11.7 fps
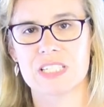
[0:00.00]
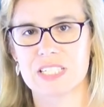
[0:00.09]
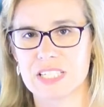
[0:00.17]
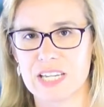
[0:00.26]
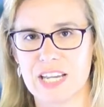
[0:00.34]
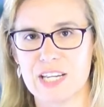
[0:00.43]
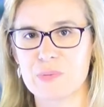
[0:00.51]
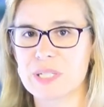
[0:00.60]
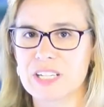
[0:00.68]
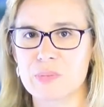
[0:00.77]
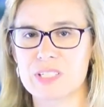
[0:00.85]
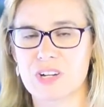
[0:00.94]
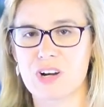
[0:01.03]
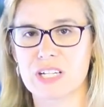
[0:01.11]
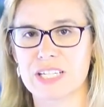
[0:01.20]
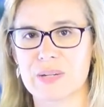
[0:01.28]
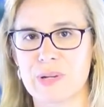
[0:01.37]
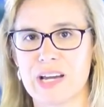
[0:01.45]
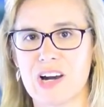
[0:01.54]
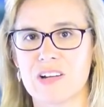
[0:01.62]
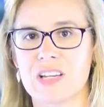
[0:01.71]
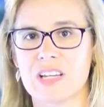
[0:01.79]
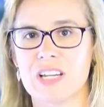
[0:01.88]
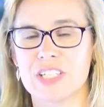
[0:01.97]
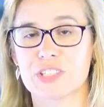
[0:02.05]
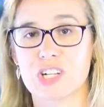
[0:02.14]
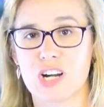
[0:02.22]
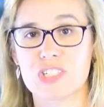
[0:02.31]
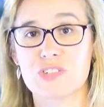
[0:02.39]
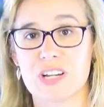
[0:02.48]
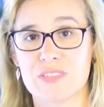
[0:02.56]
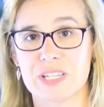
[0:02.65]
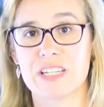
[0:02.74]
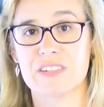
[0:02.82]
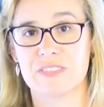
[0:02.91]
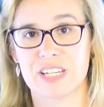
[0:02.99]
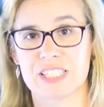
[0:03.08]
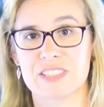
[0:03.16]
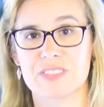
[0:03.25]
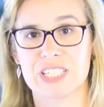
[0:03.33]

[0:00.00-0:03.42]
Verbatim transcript: Today we're going to be talking about your contract rent effective